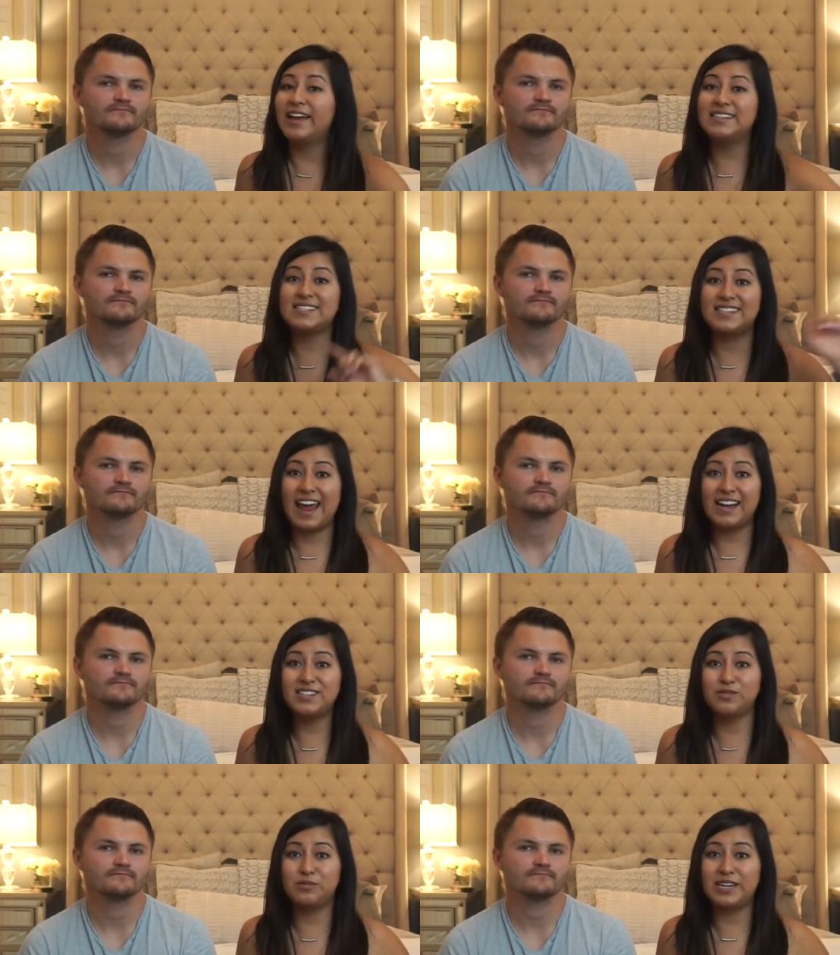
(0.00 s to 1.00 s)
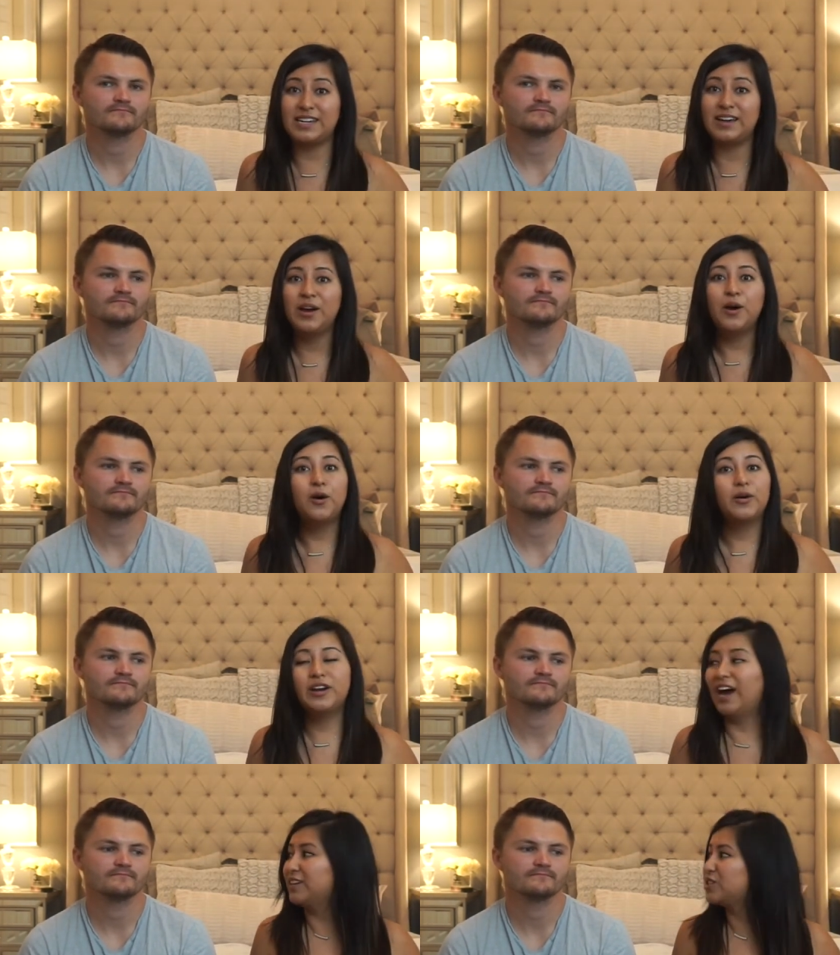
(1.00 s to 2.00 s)
Speaker 1: it's next week.
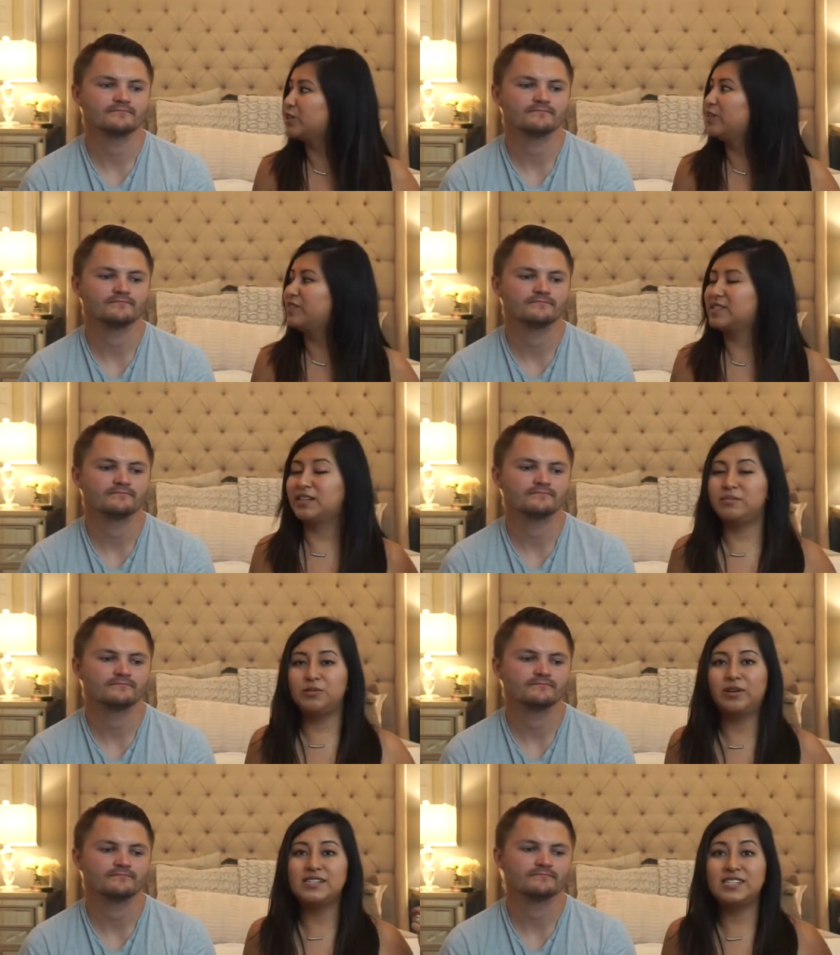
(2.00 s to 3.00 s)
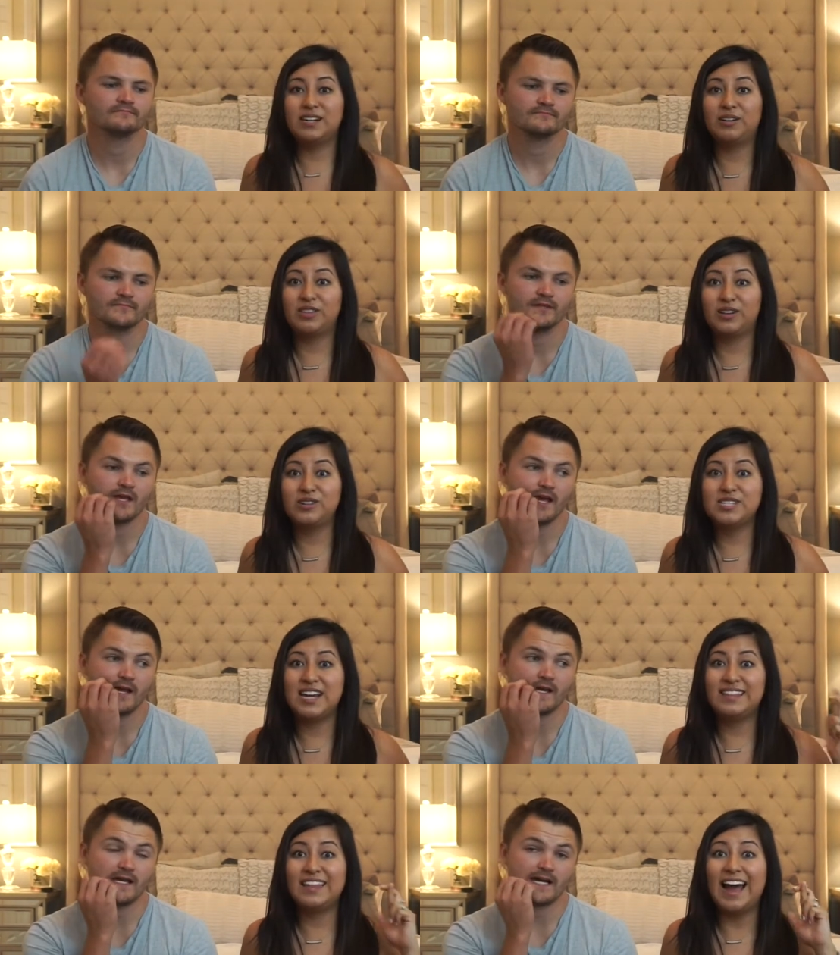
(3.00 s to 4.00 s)
Not sure if it's going to be Wednesday or
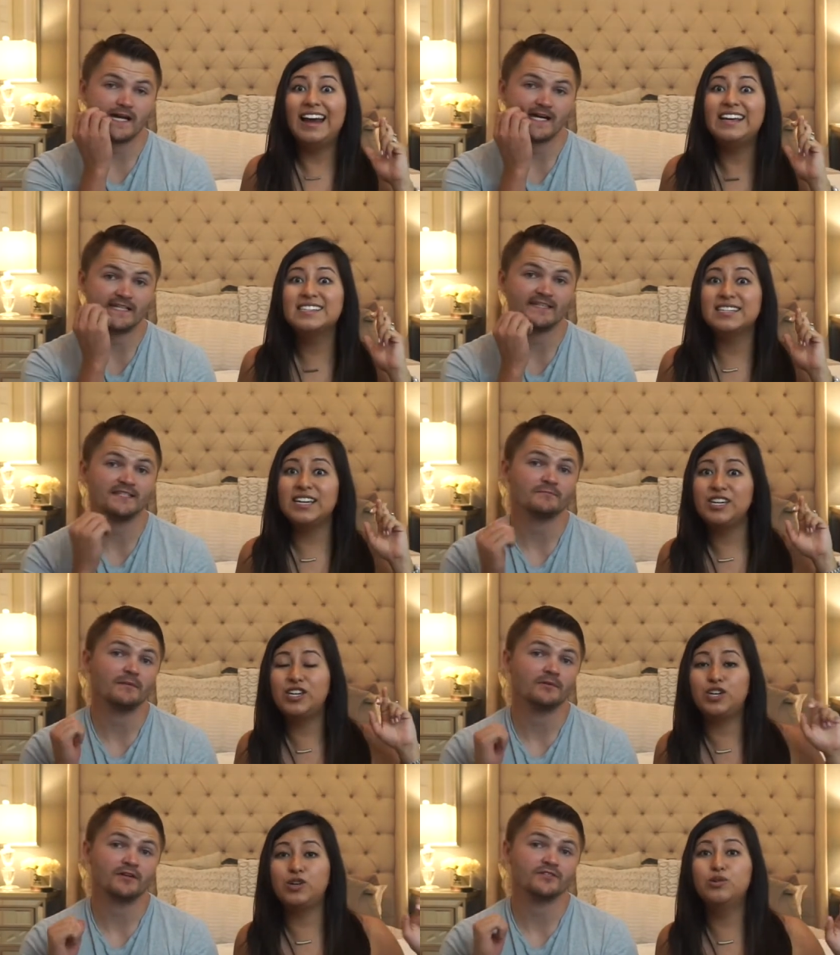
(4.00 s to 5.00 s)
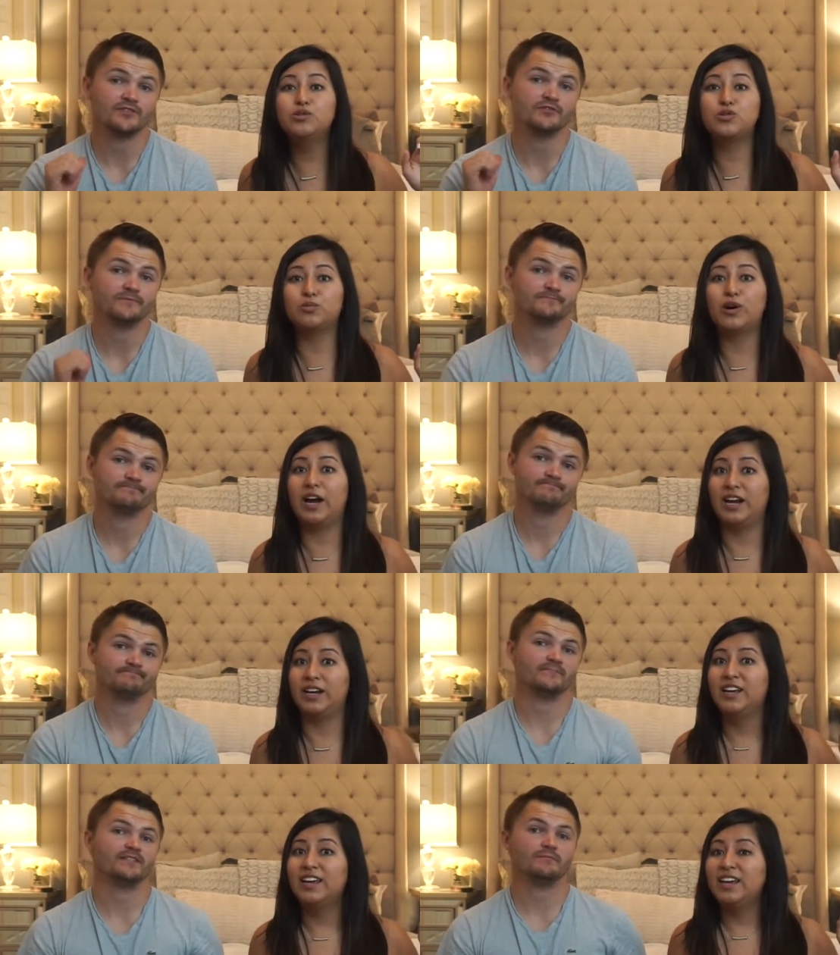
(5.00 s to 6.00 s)
Thursday. That is That's a huge
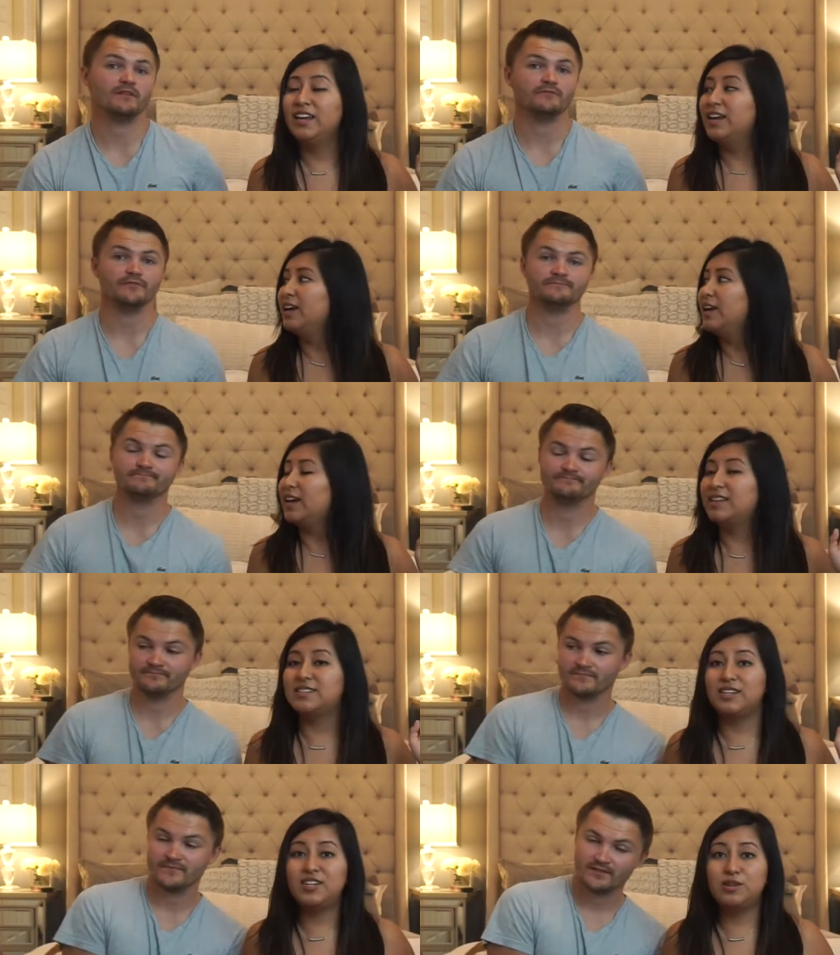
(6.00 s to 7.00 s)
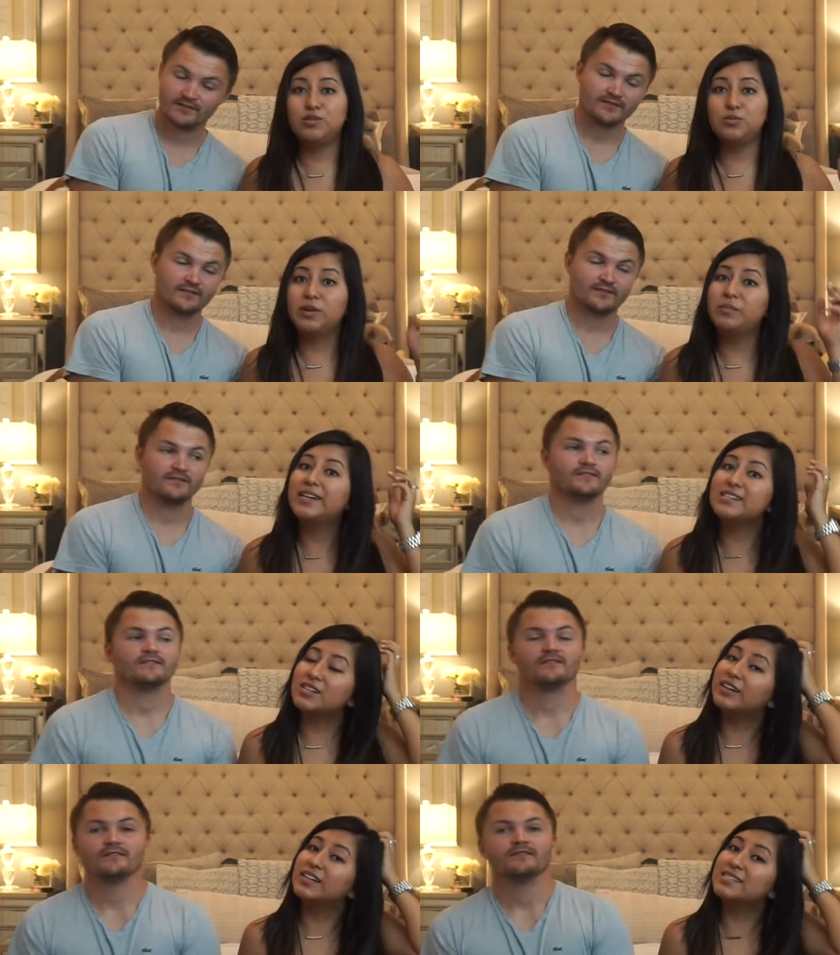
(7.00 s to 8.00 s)
one.
Speaker 2: That's a big one.
Speaker 1: It's a huge one because
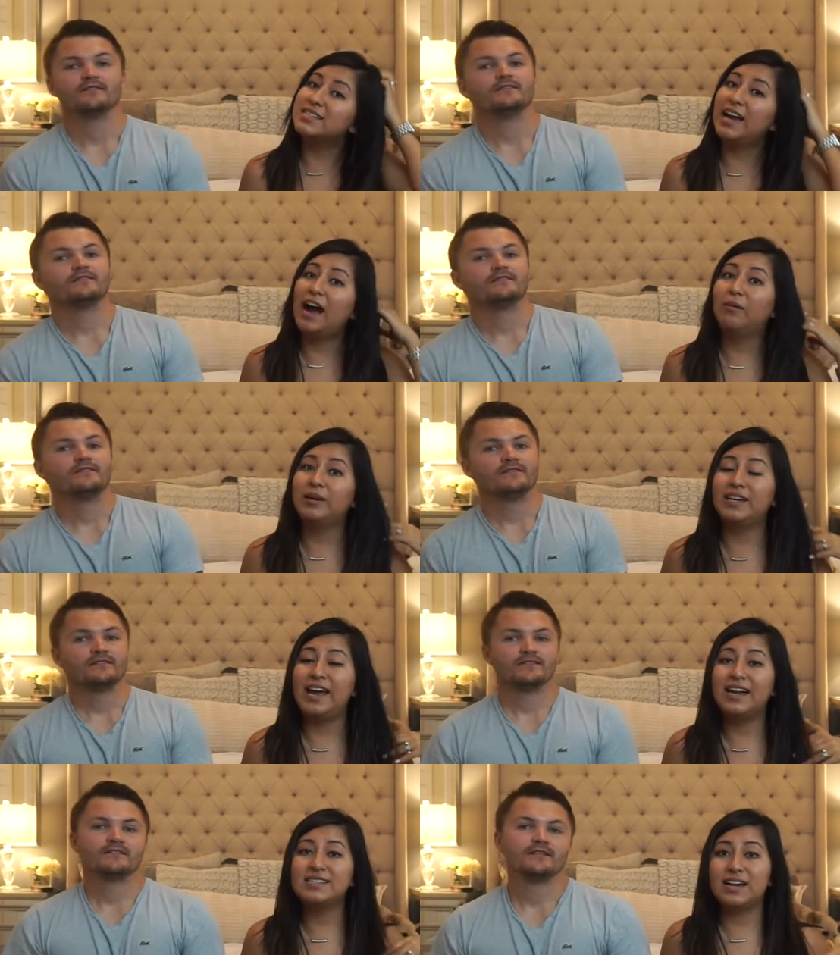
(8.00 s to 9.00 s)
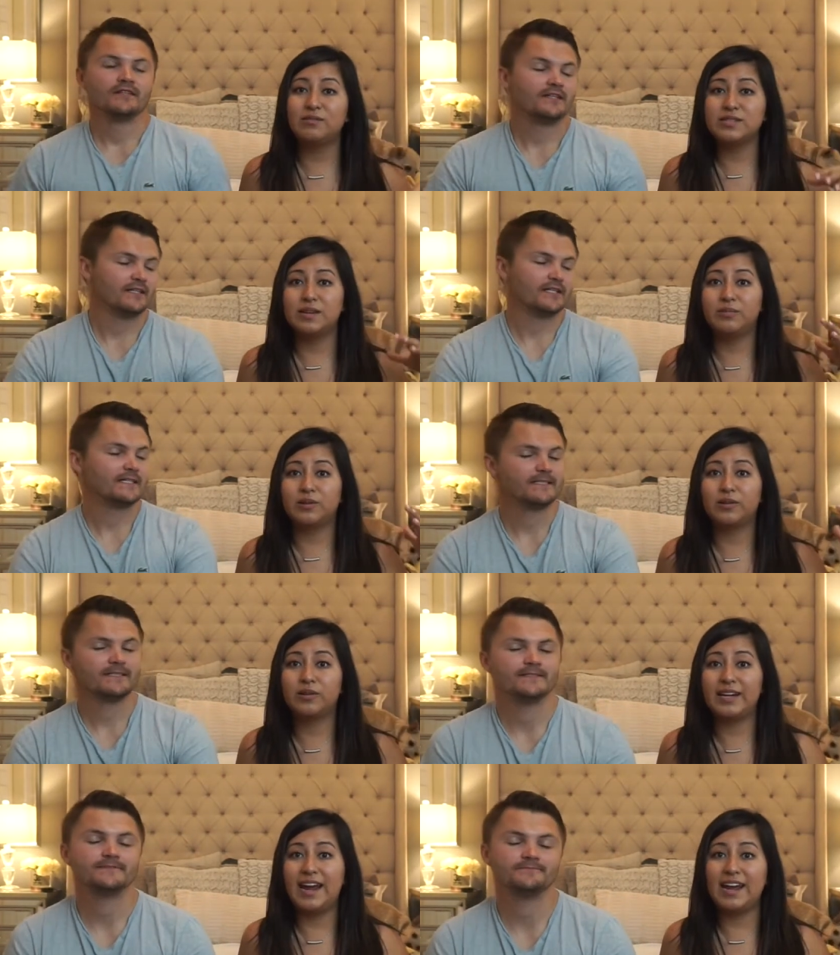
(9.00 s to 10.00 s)
they're going to see how many eggs I was able to
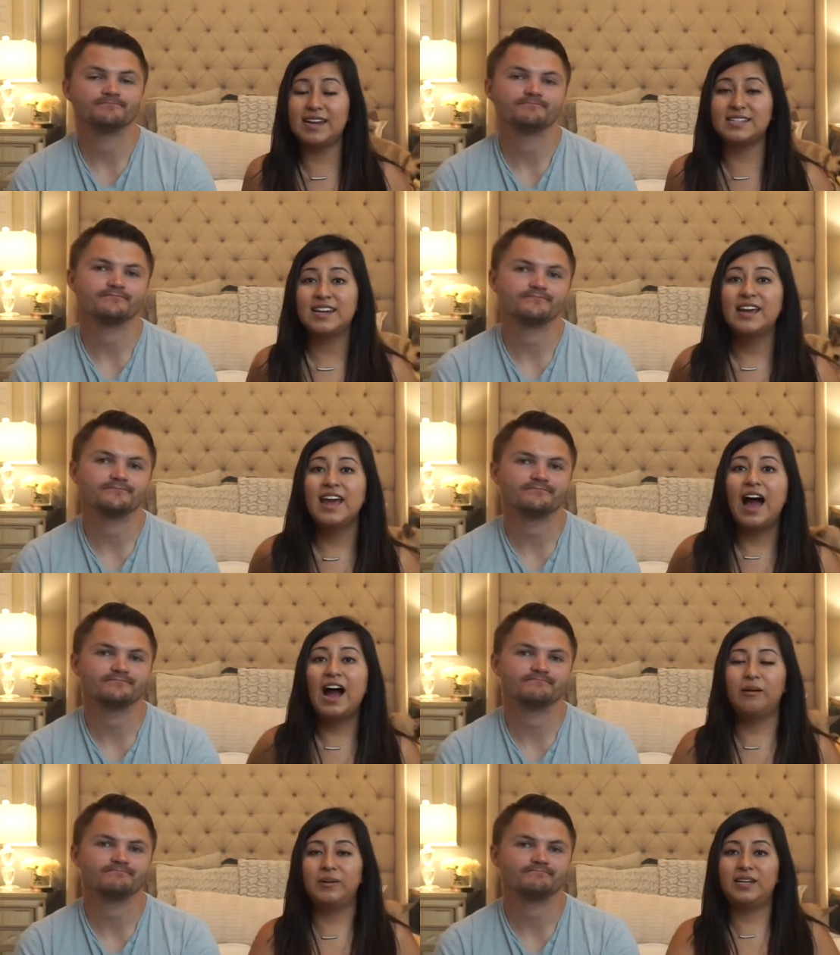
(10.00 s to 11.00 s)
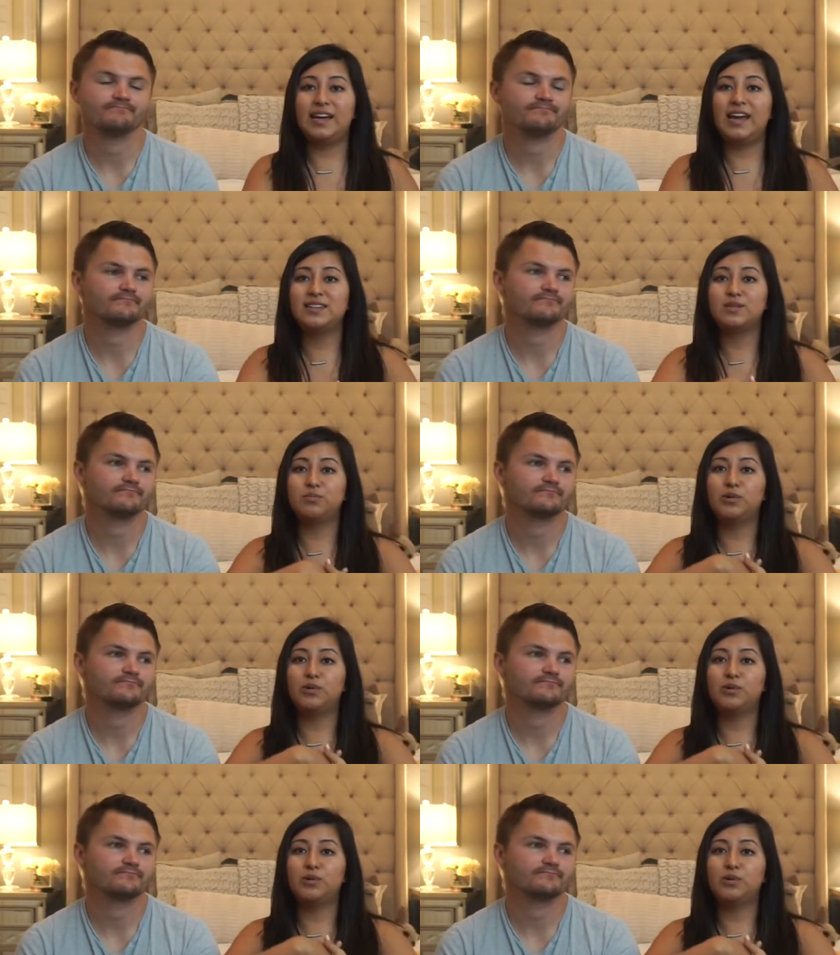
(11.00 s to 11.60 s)
create, how many eggs